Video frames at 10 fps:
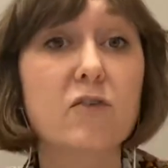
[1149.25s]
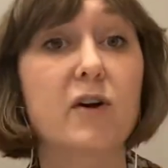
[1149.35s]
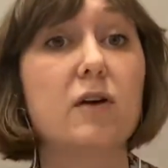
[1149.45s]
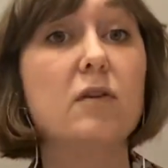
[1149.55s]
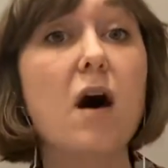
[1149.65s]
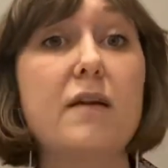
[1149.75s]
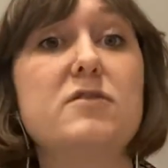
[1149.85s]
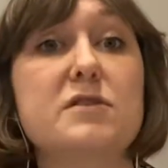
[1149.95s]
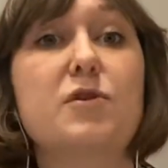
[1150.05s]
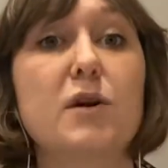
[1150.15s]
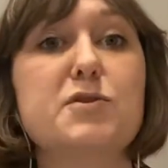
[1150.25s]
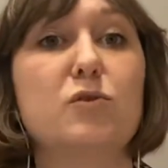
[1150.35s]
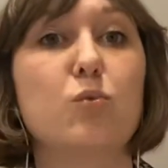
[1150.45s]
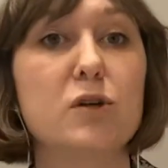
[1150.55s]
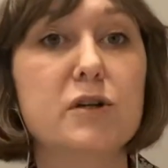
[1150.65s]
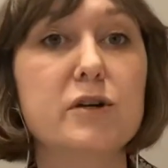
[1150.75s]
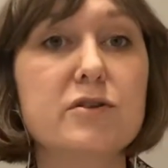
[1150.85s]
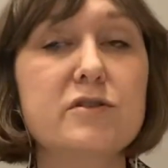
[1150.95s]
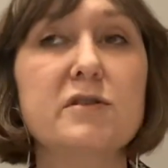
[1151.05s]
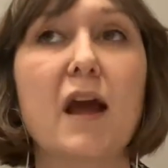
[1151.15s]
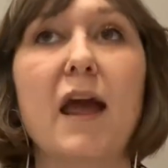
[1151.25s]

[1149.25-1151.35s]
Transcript: There are a lot of disgruntled workers